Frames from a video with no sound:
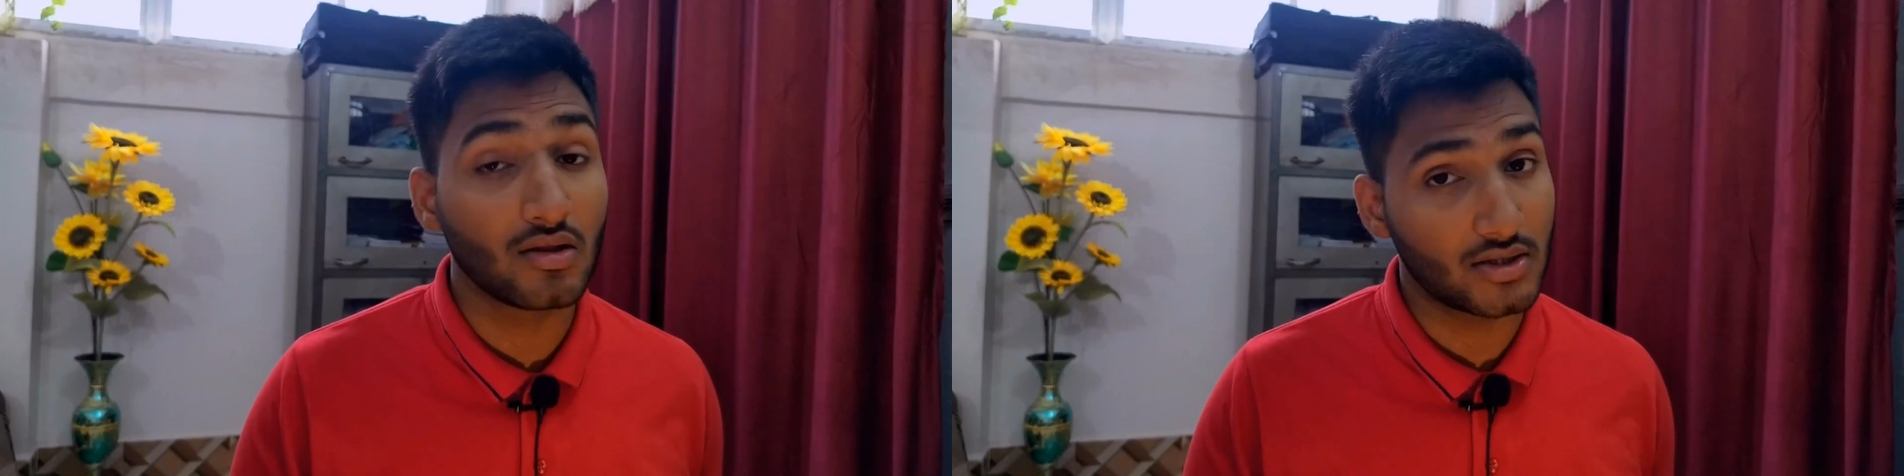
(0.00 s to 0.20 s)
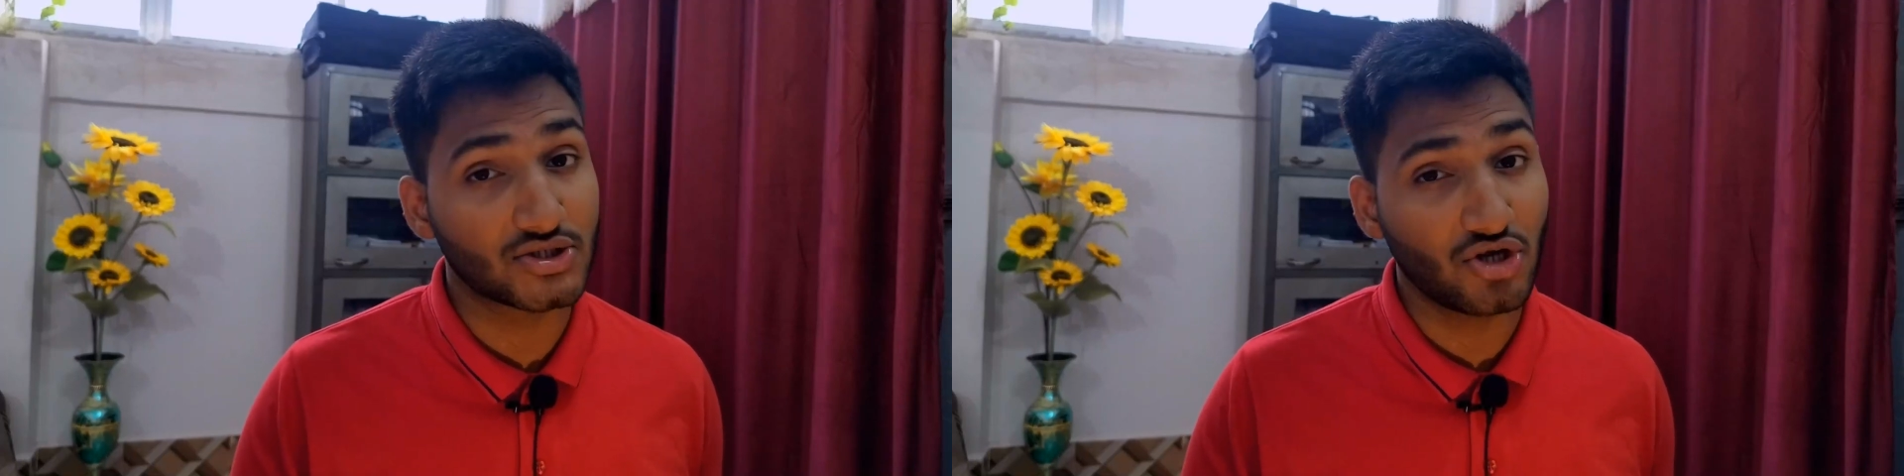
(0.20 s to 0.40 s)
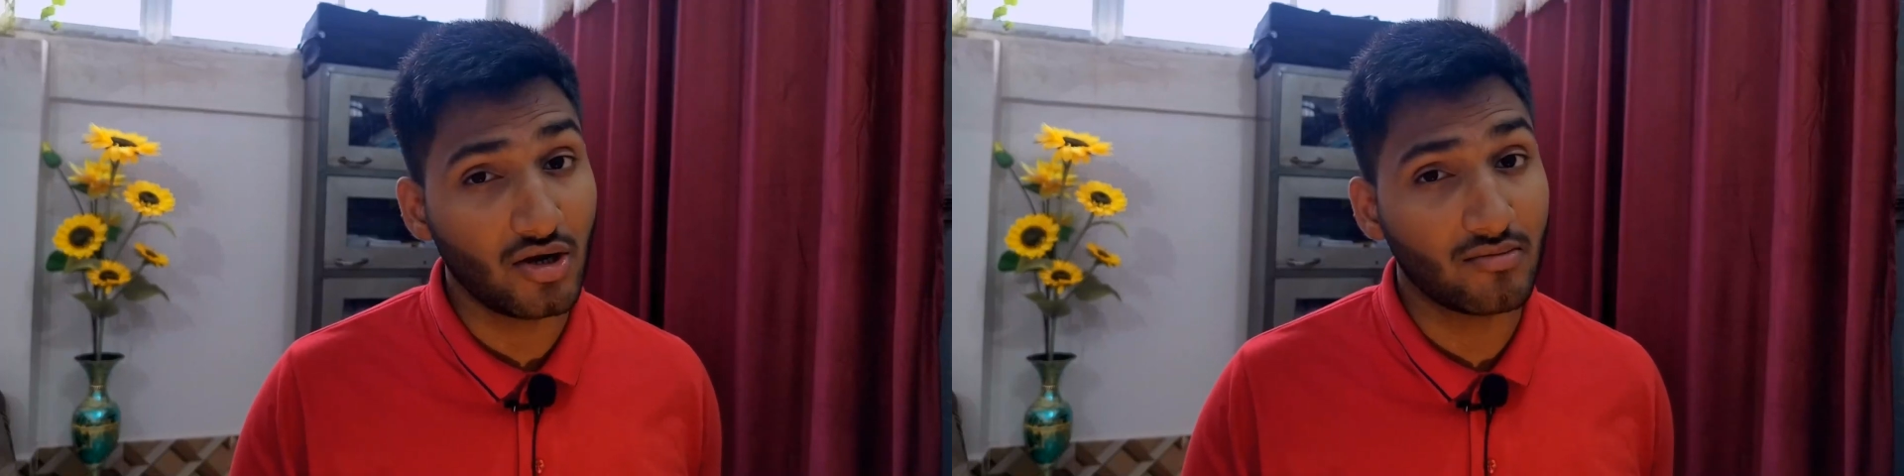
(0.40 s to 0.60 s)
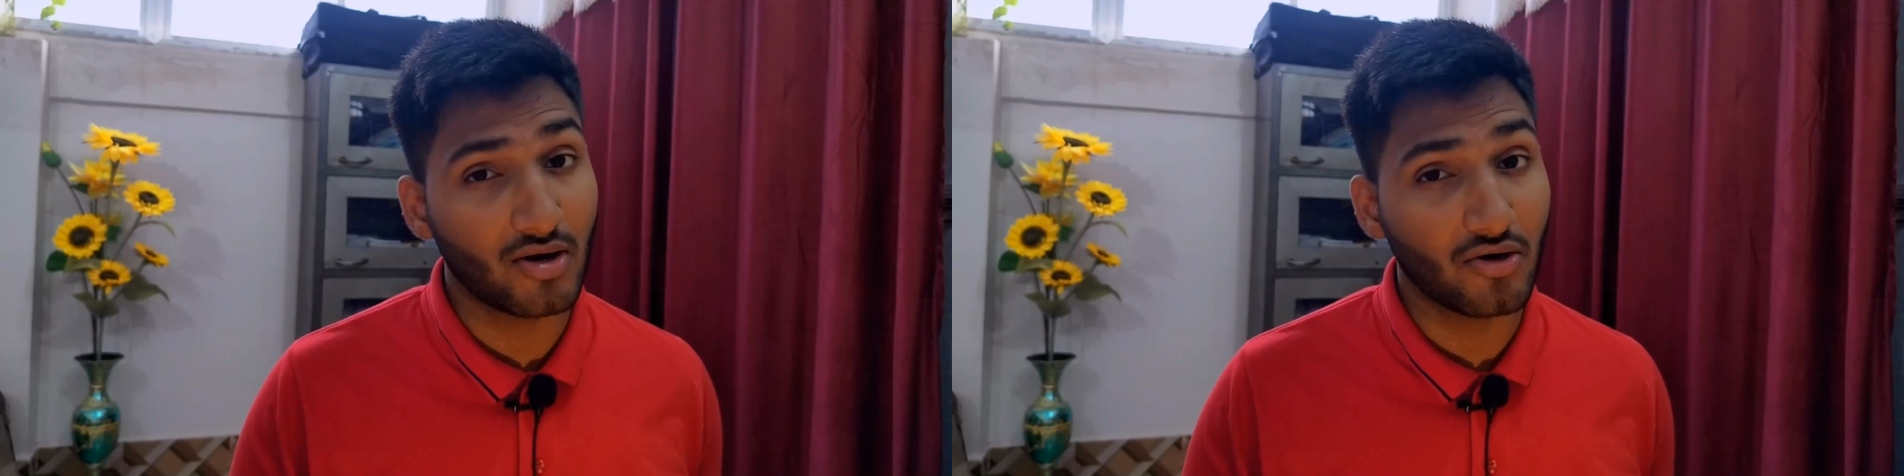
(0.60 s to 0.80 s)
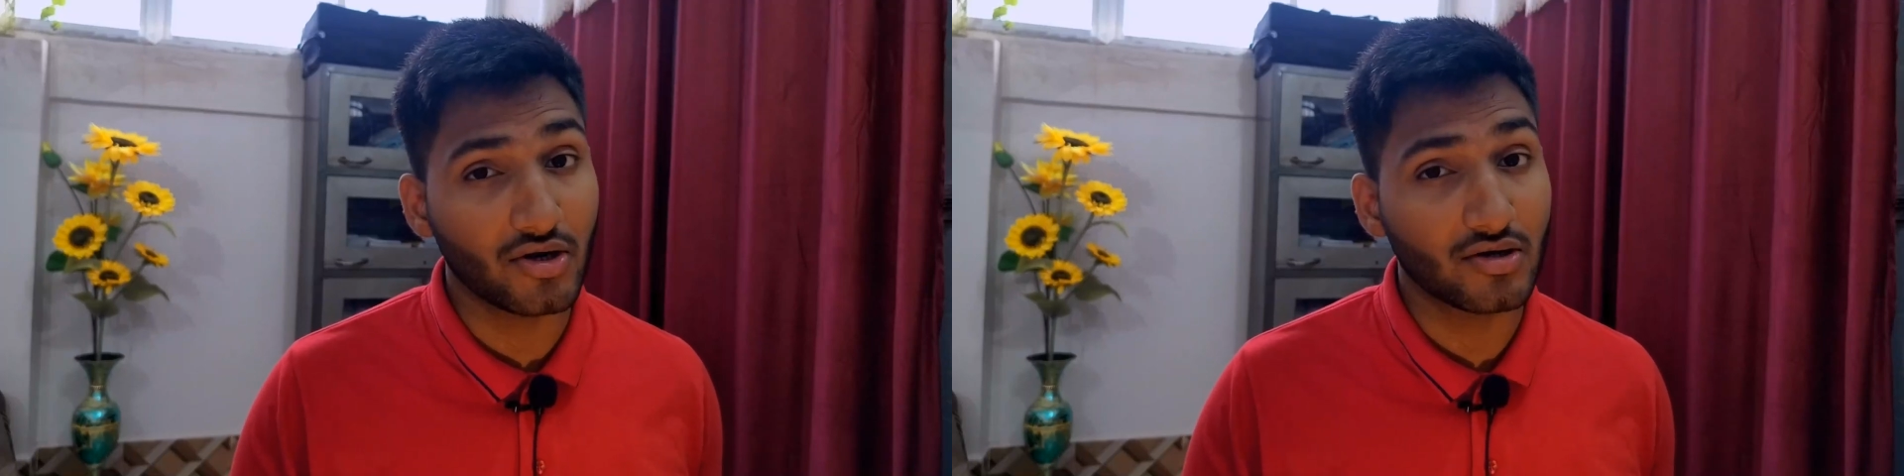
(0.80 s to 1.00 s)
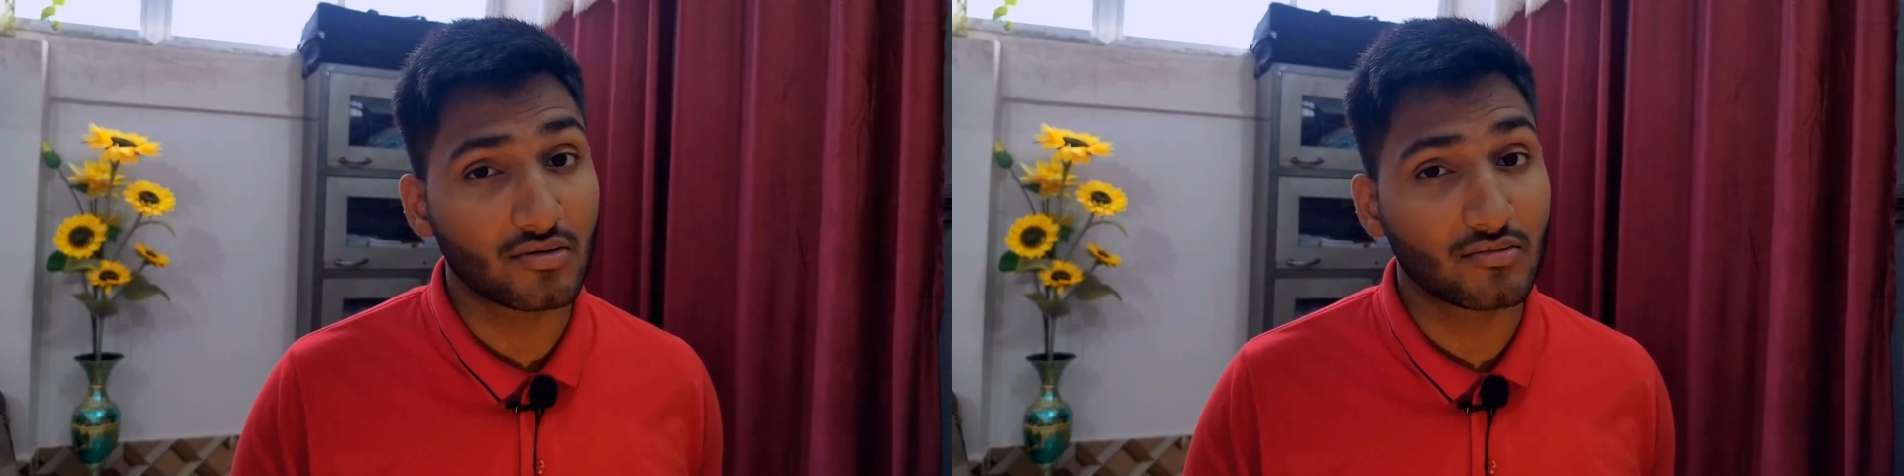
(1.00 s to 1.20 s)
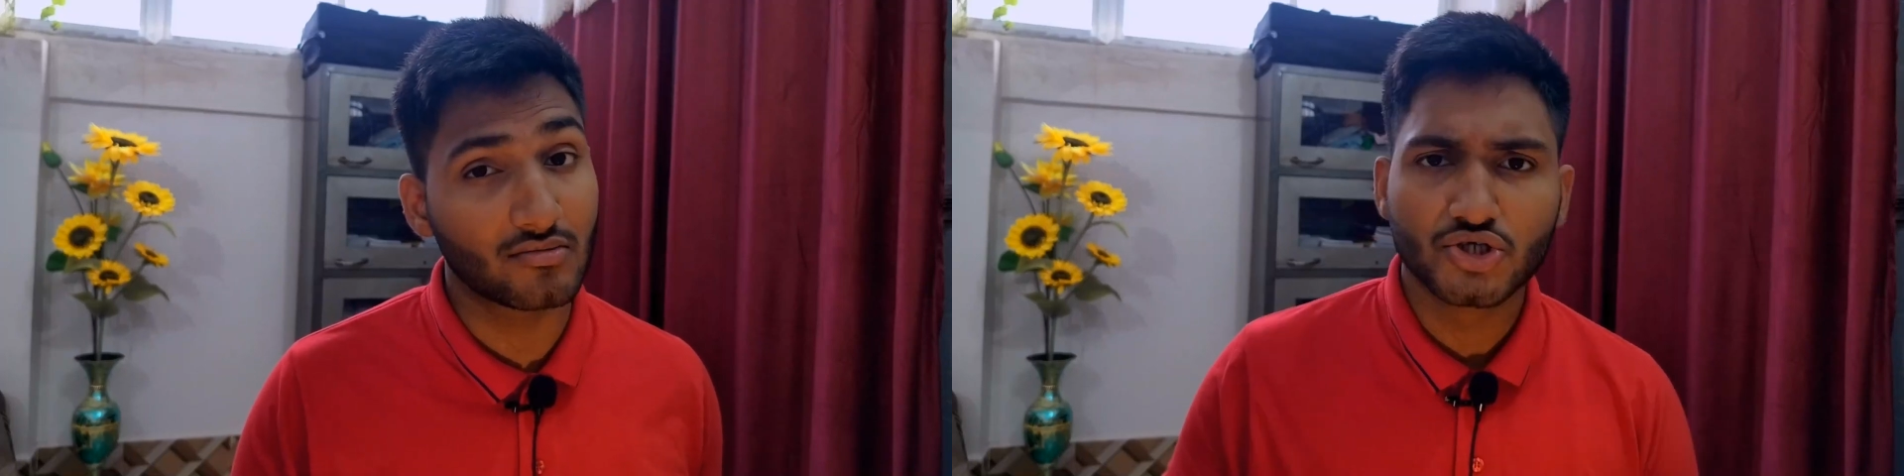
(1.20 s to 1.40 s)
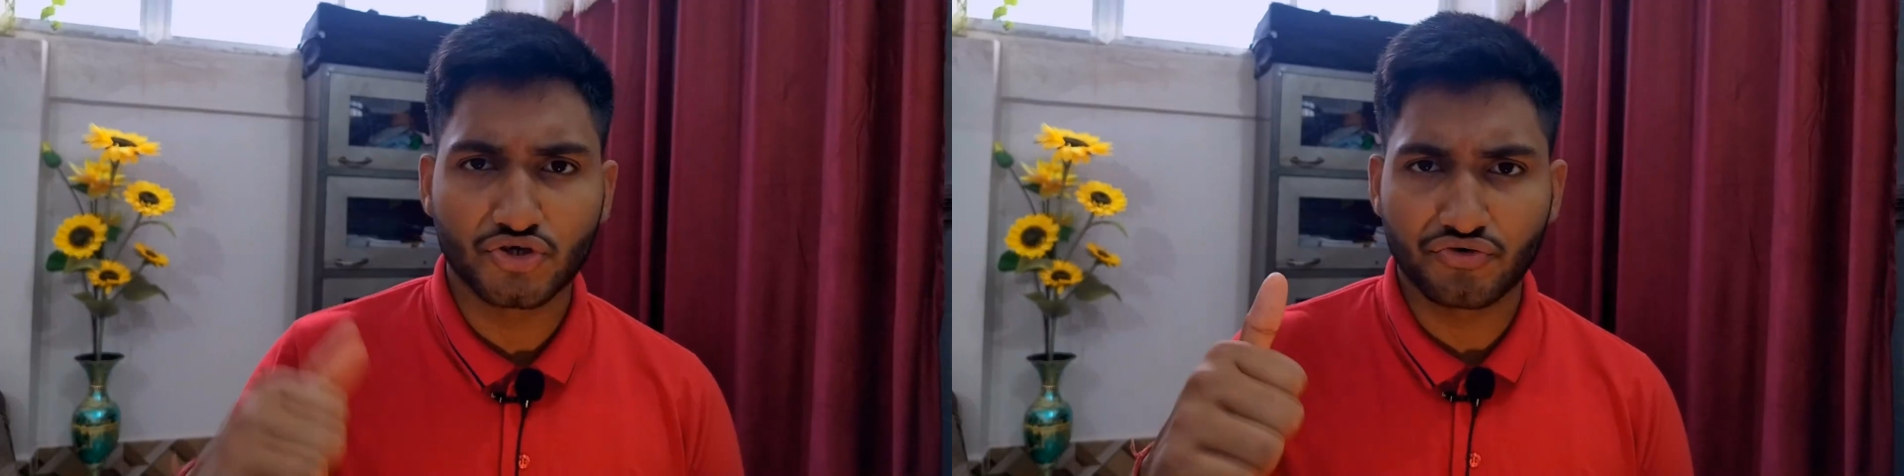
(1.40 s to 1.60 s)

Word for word: Let's talk about it. So